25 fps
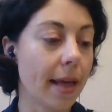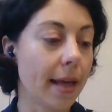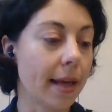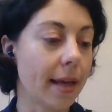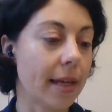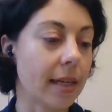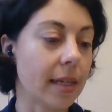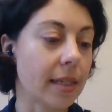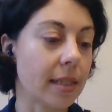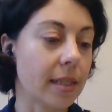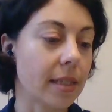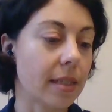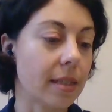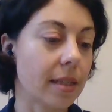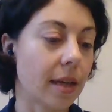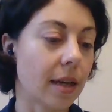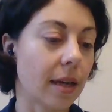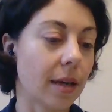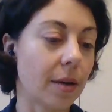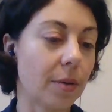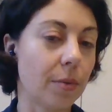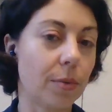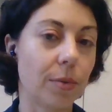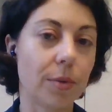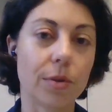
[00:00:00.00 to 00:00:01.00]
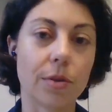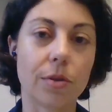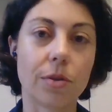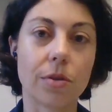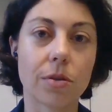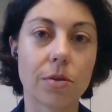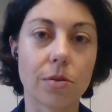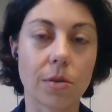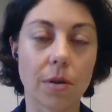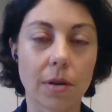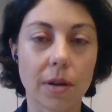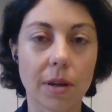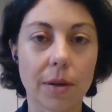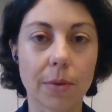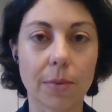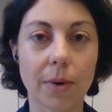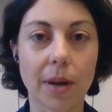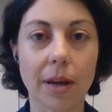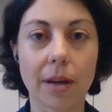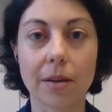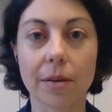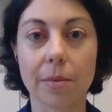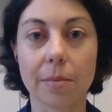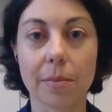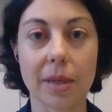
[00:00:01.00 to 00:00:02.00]
and I would strongly
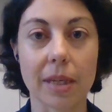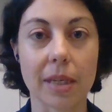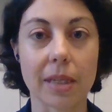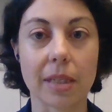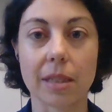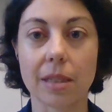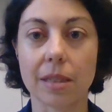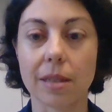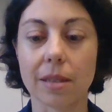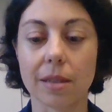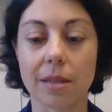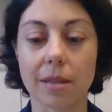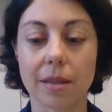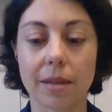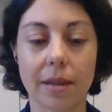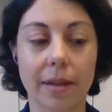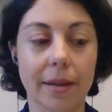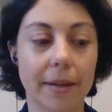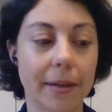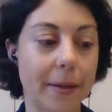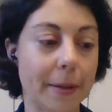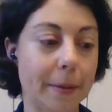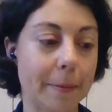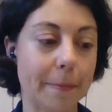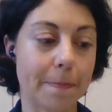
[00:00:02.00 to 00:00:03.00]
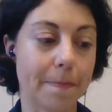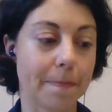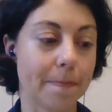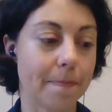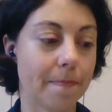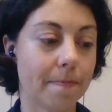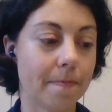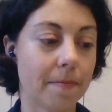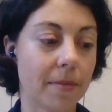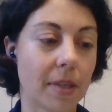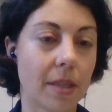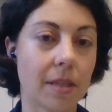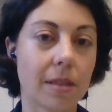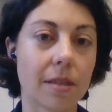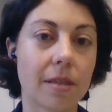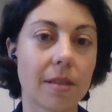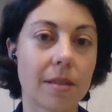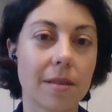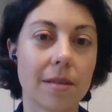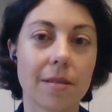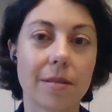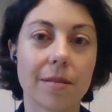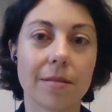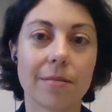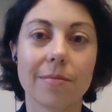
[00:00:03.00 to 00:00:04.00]
recommend um,
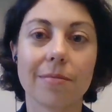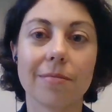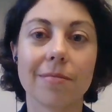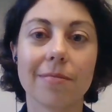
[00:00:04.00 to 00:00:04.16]
this